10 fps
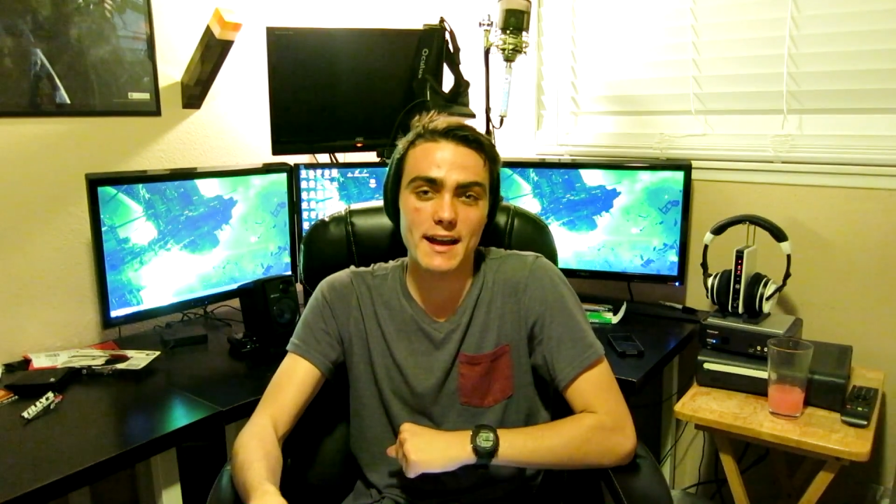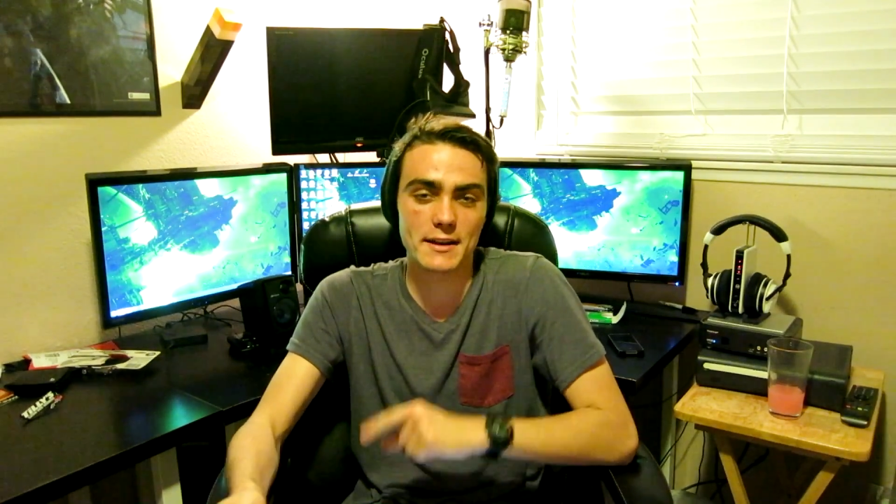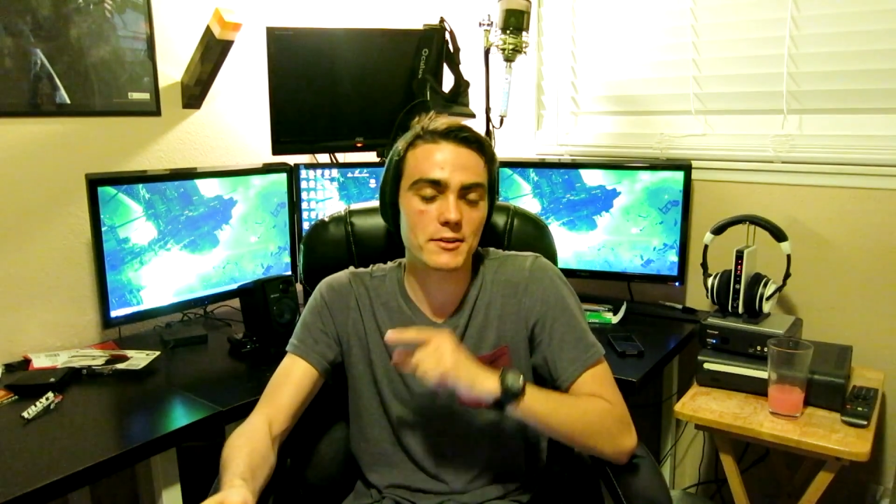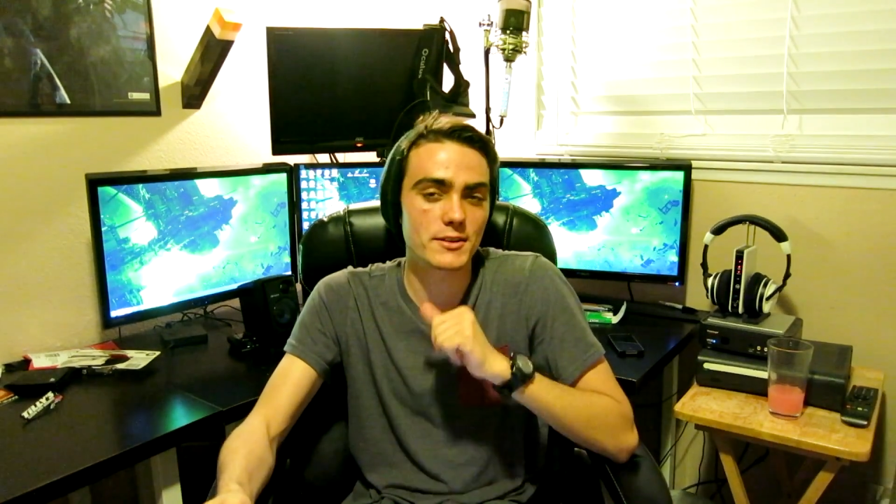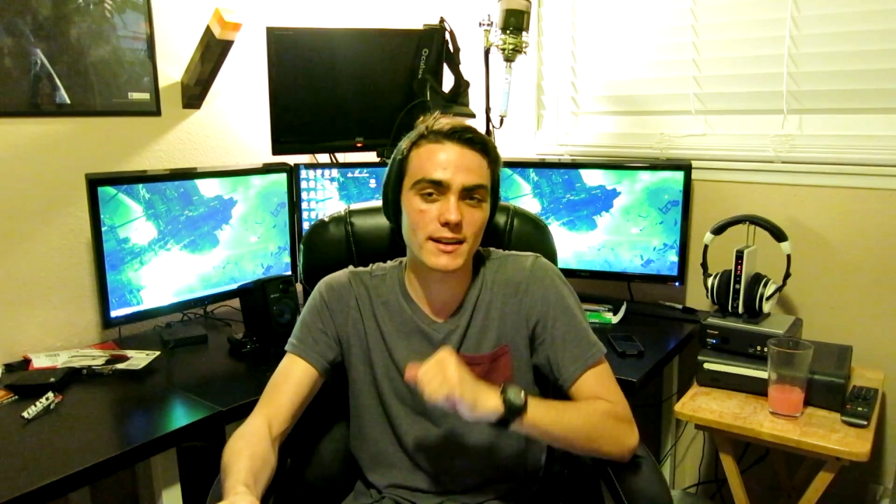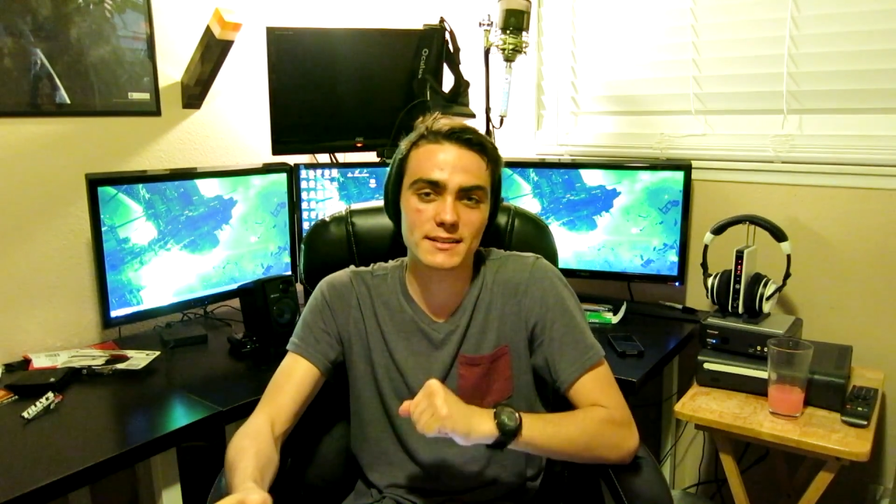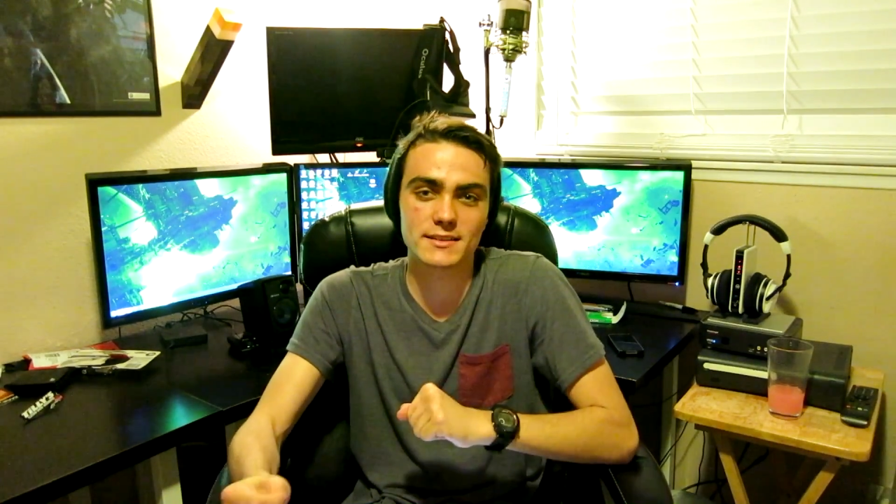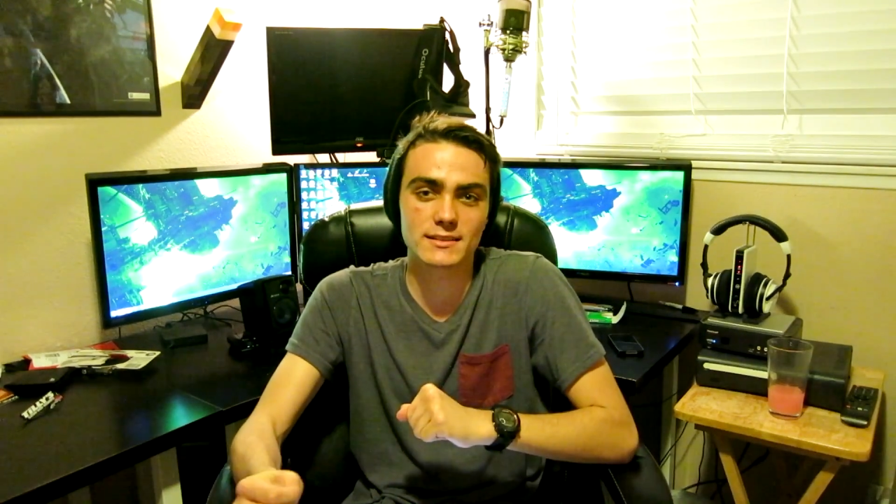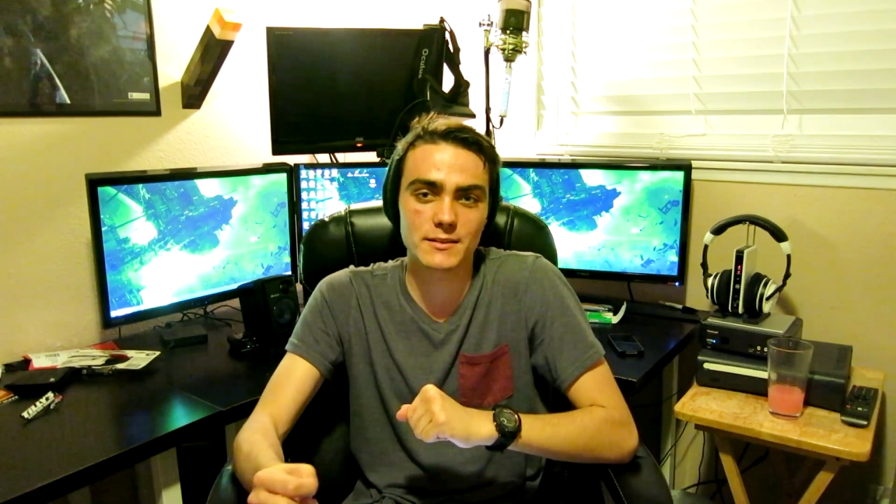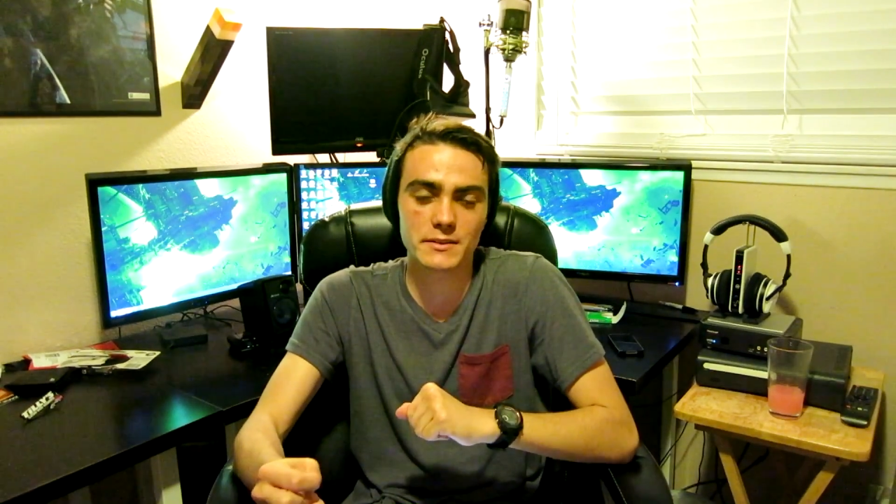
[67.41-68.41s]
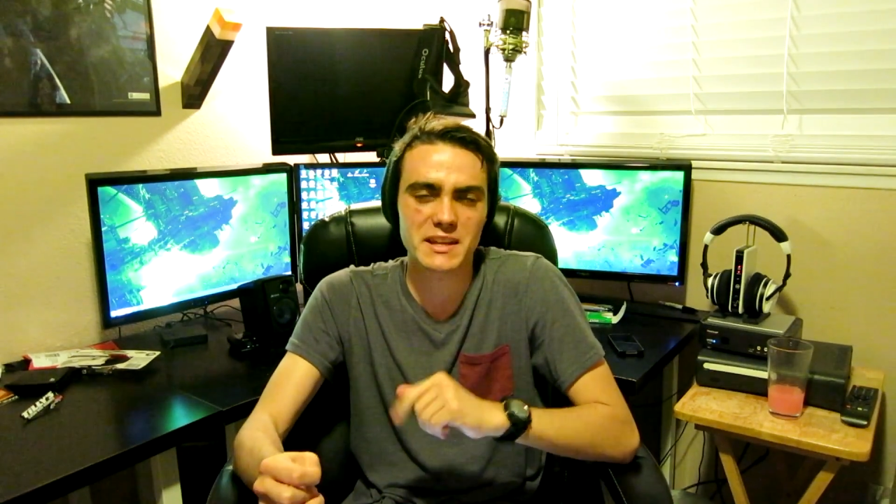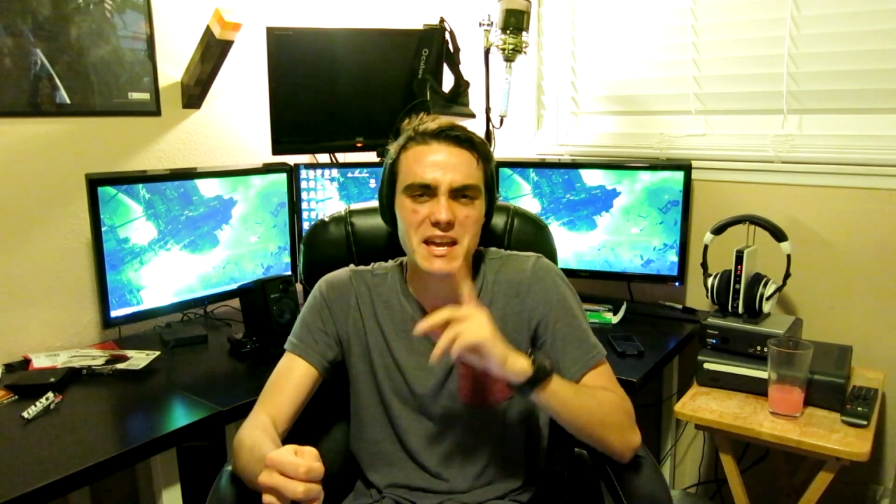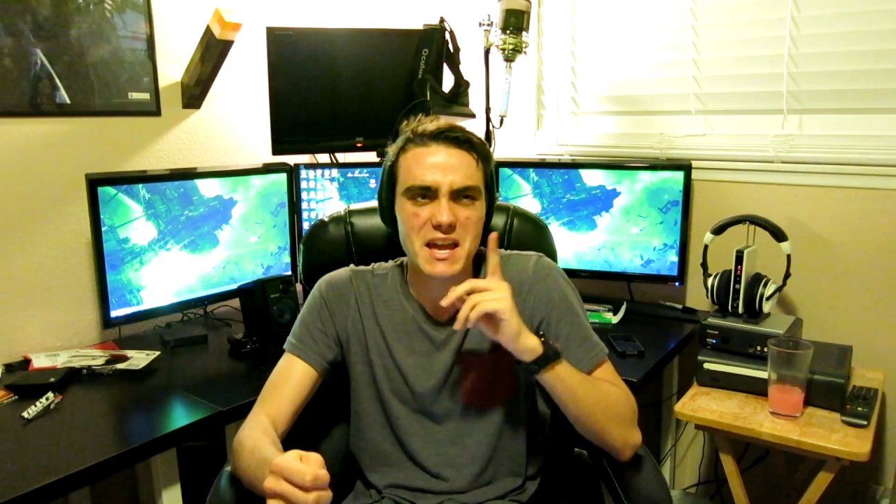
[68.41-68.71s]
I know you guys are going to love it.